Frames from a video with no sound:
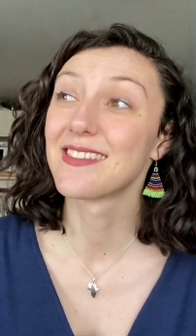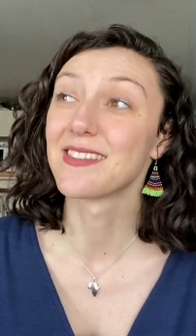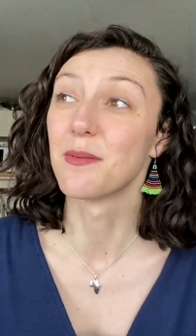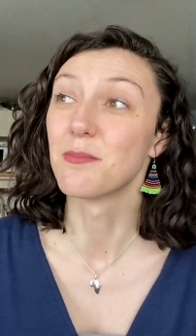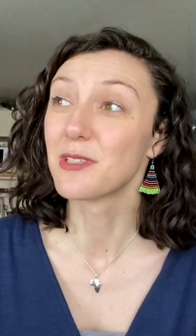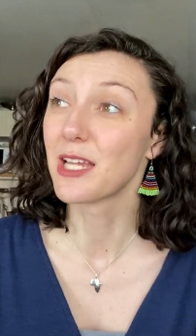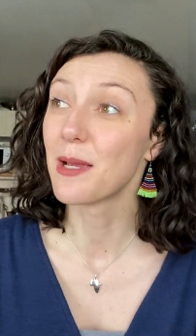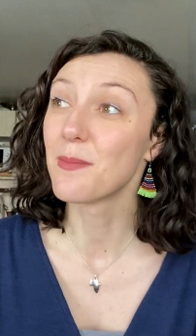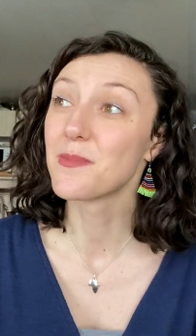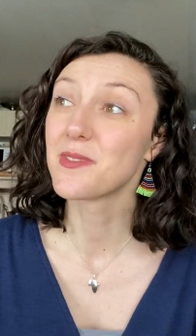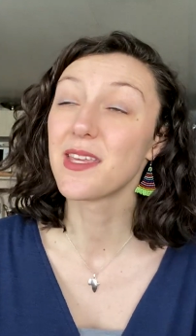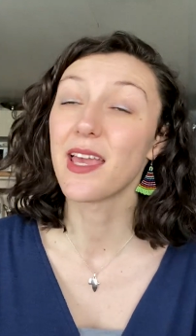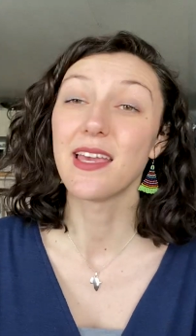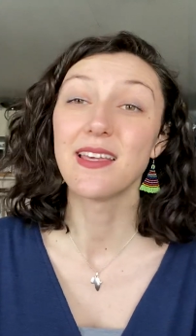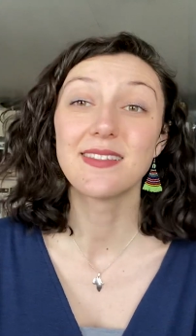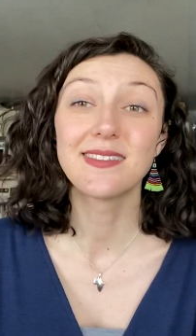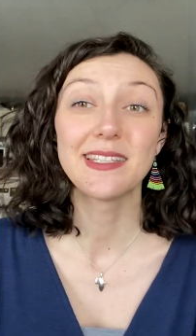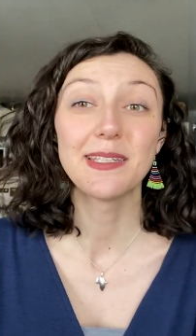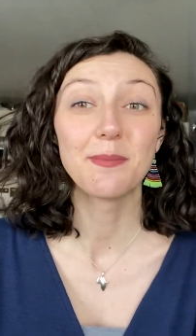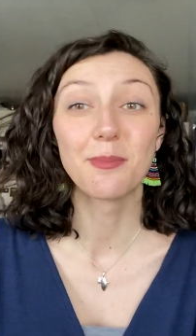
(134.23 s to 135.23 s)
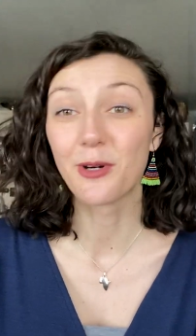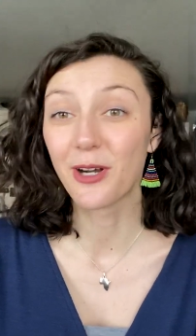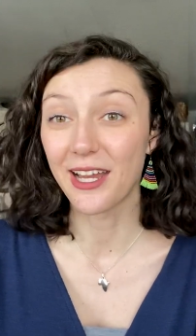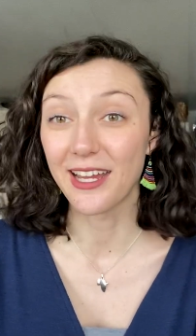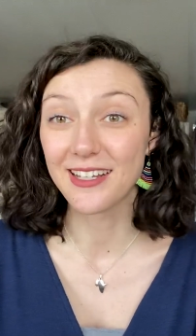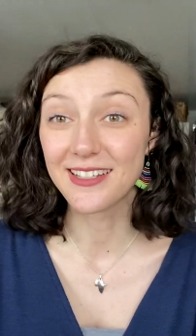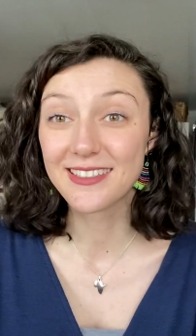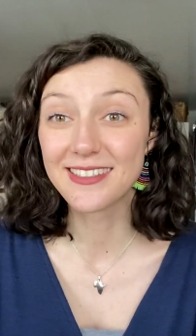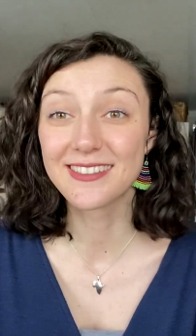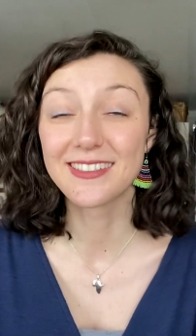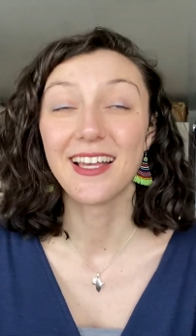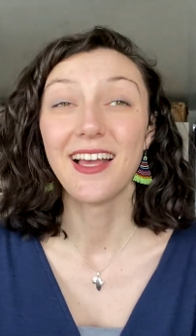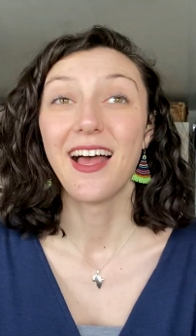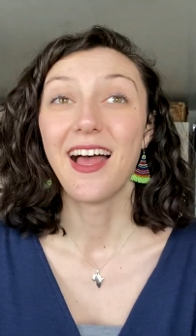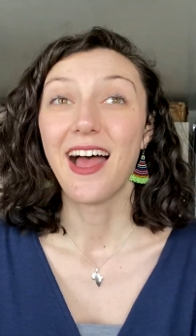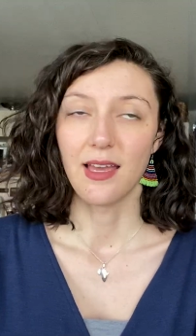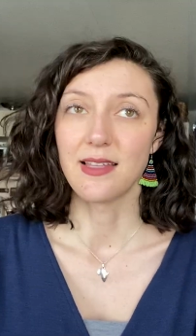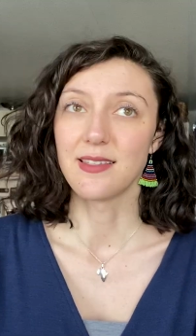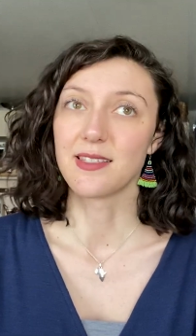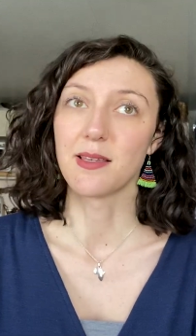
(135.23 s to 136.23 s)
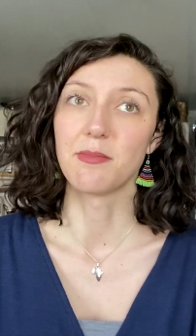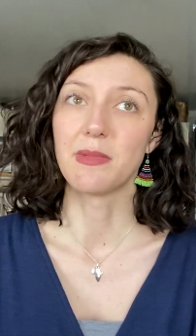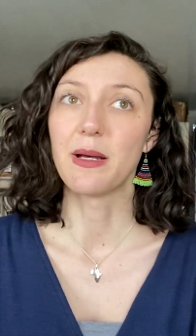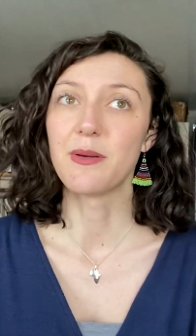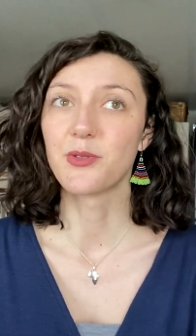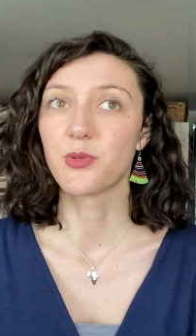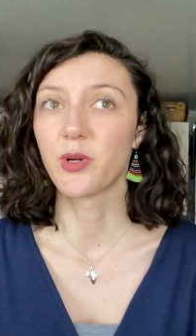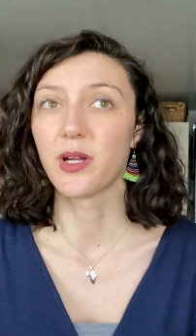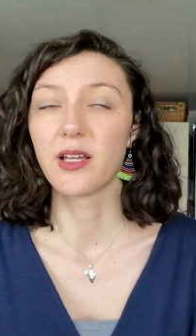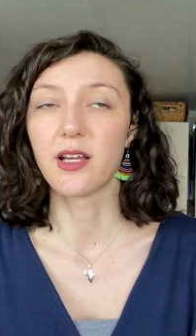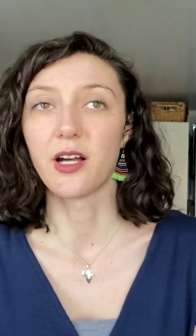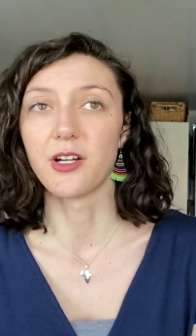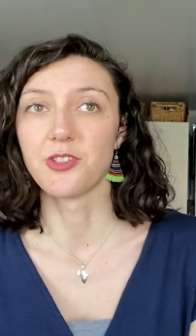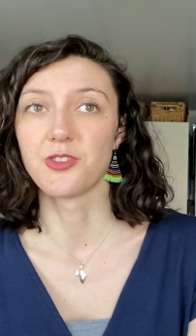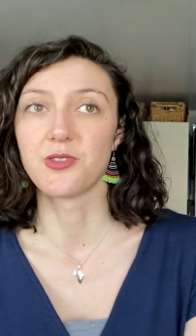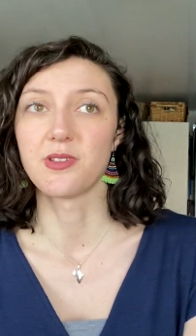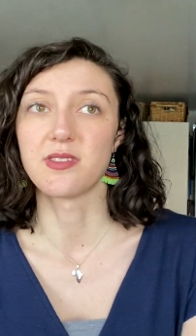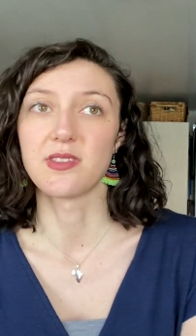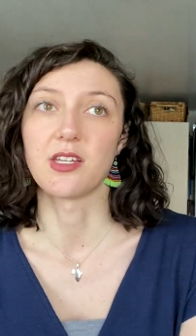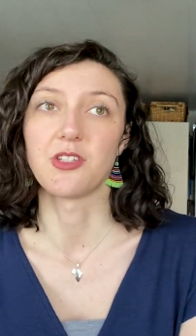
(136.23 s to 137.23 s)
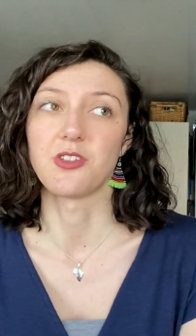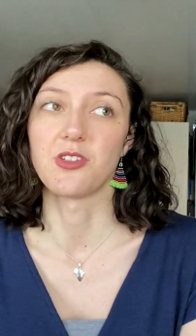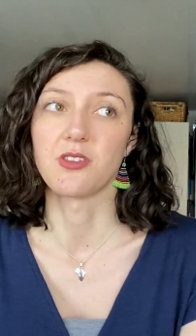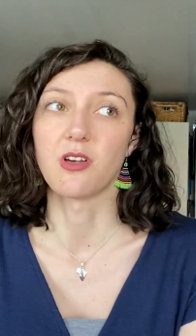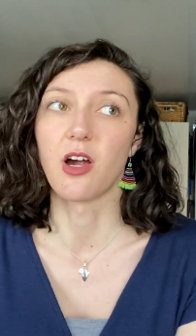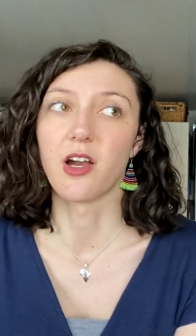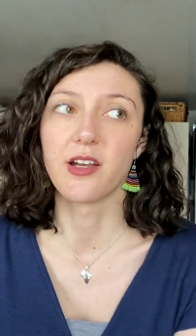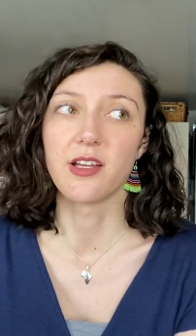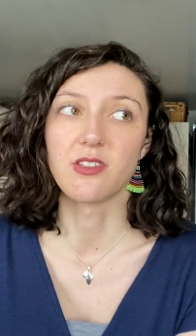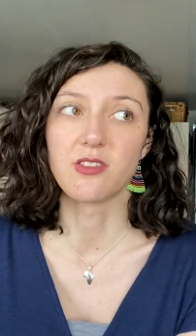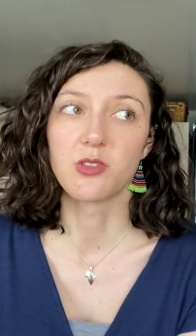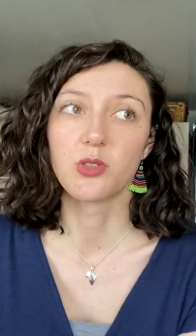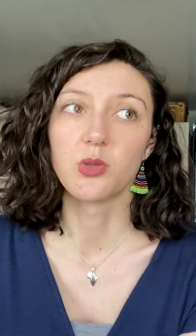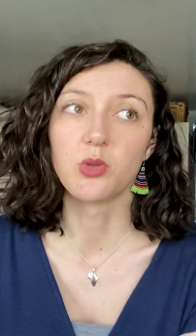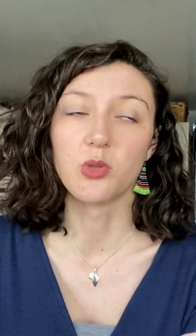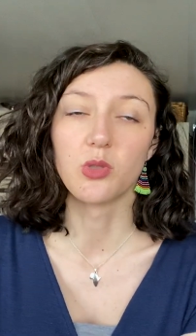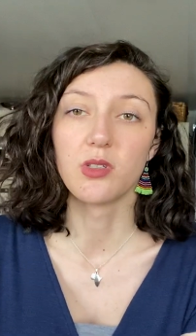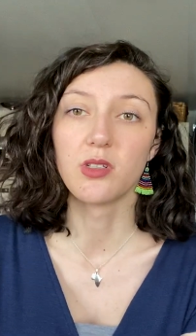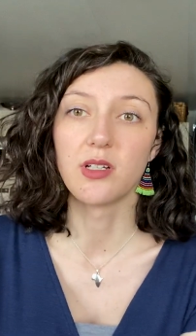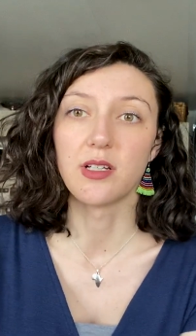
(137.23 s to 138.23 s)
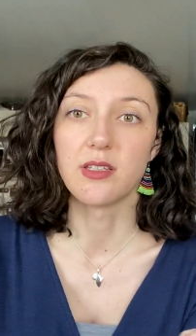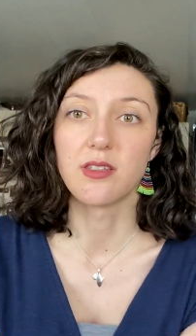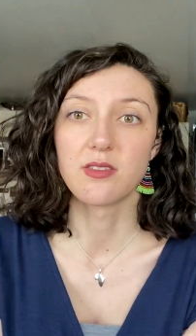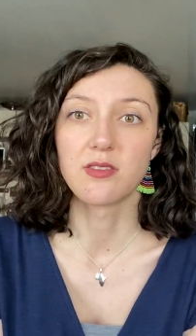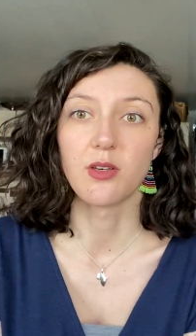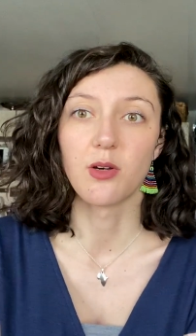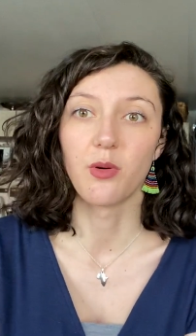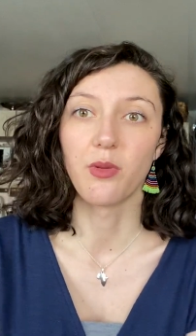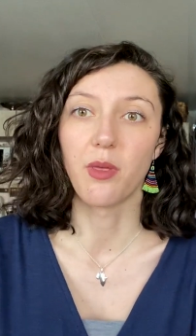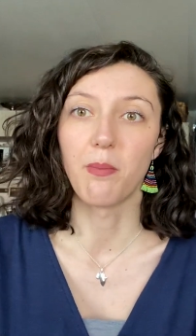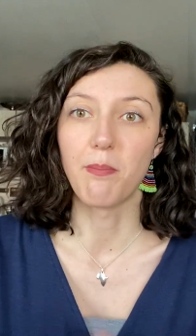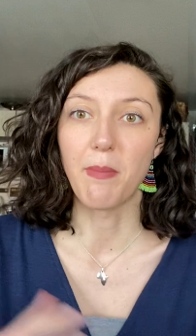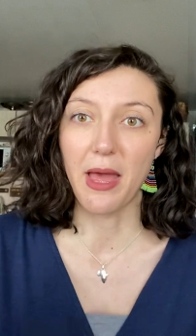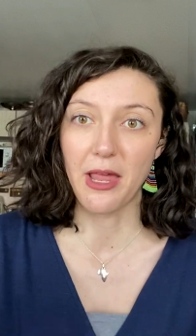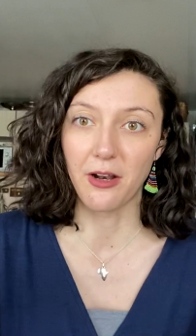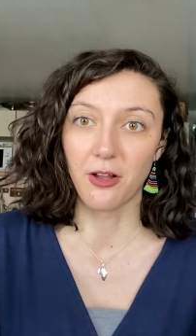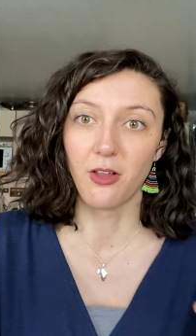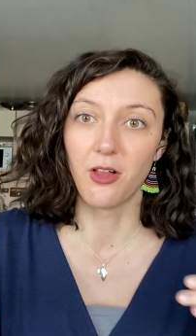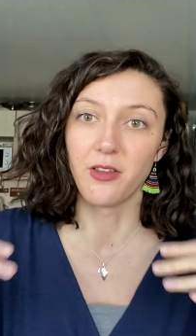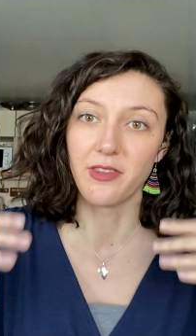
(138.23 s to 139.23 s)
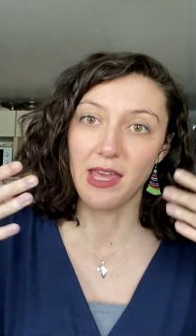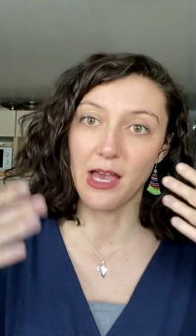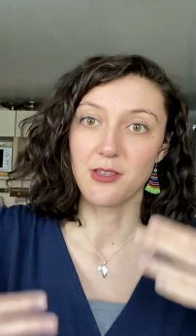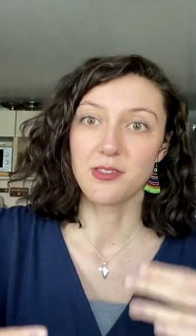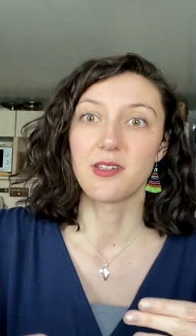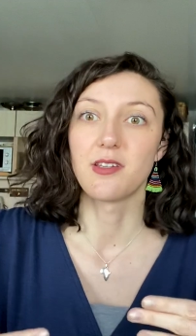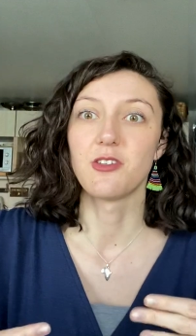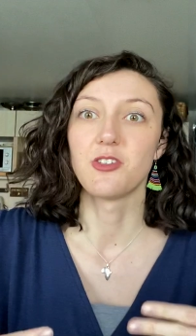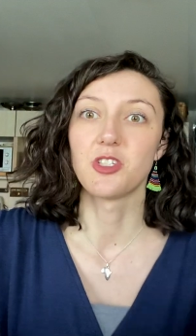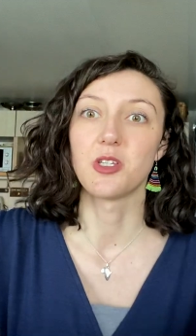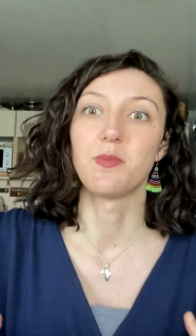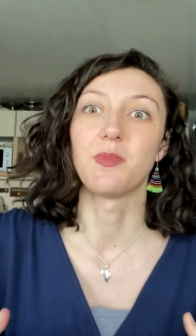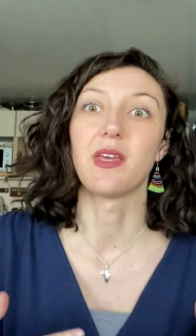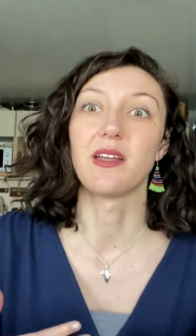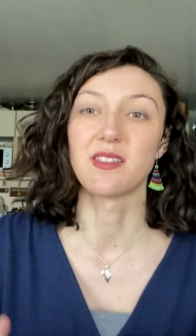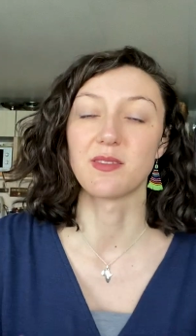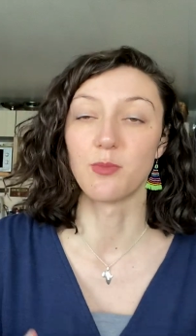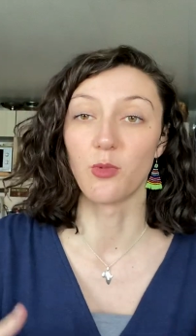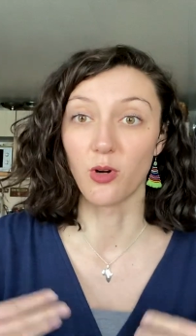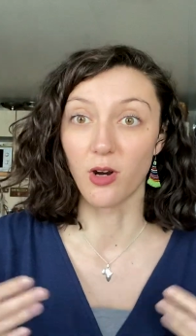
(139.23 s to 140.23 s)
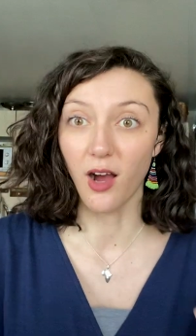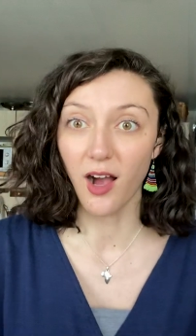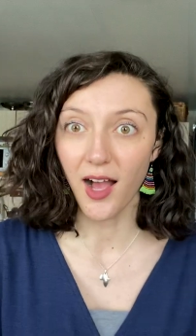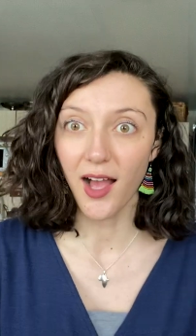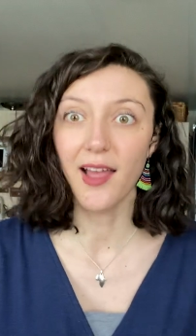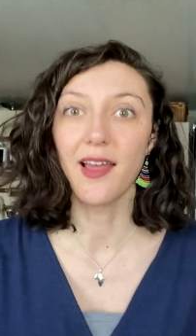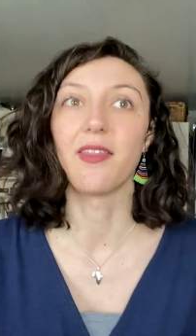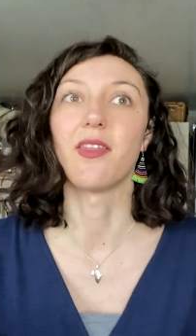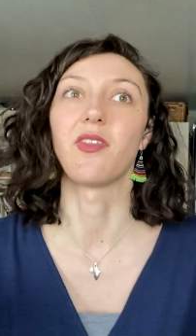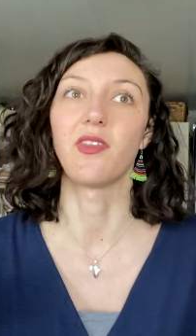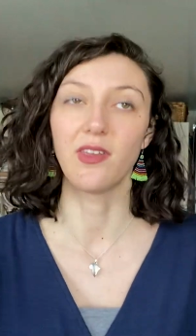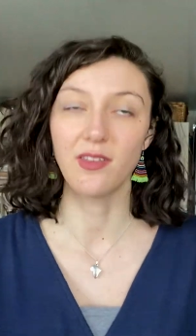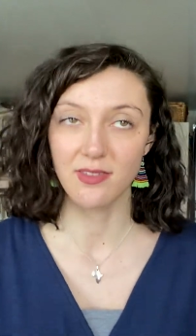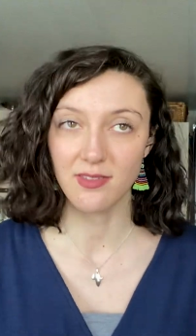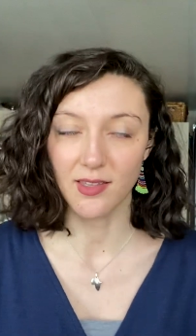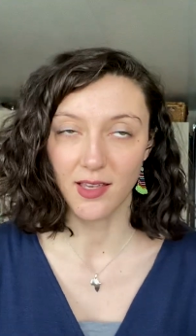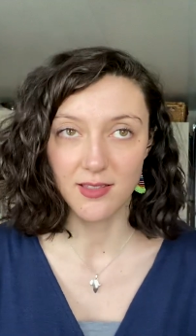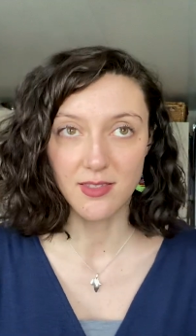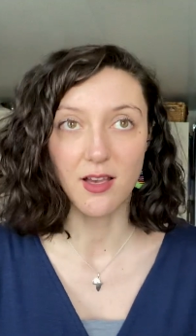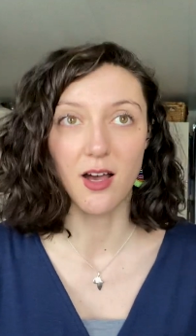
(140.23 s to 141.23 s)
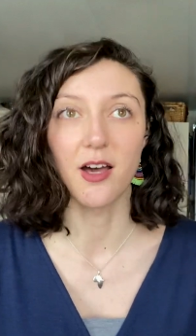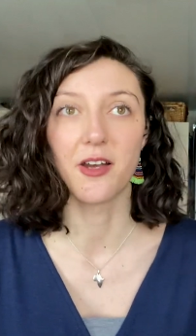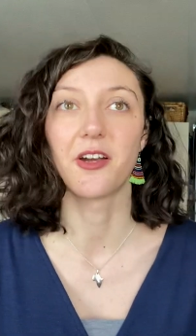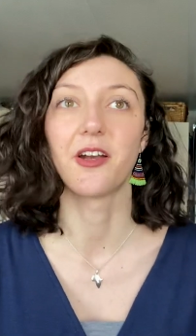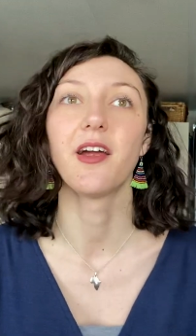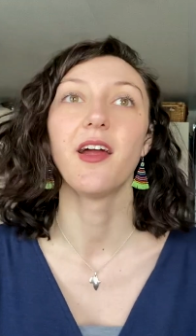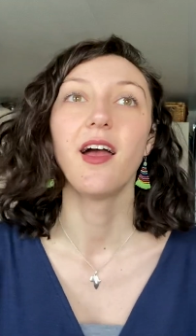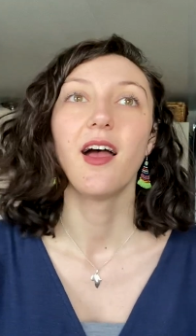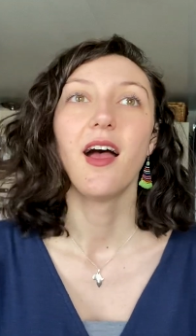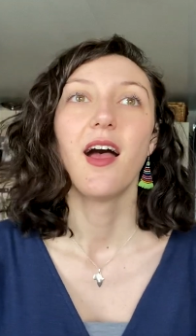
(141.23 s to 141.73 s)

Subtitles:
Sometimes the AC breaks and sometimes we're in countries that just aren't as cool. And so the metal on the outside of the ship gets more hot and then the inside's hotter.